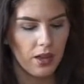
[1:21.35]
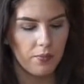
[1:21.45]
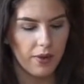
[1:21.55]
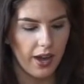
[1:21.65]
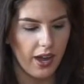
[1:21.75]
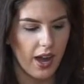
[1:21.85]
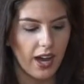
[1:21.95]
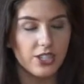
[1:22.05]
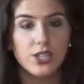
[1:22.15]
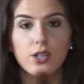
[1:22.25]
But
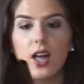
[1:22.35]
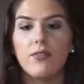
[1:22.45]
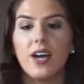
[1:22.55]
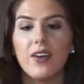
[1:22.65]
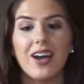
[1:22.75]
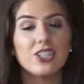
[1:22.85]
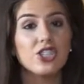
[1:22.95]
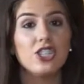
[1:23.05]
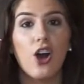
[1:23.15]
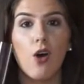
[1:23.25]
I just love it. I've
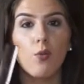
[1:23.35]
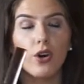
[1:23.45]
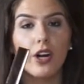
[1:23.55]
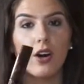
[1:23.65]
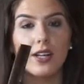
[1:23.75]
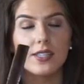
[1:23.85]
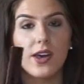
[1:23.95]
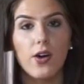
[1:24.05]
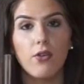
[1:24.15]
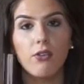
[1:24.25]
actually not worn it on its
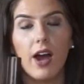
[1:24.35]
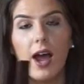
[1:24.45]
own.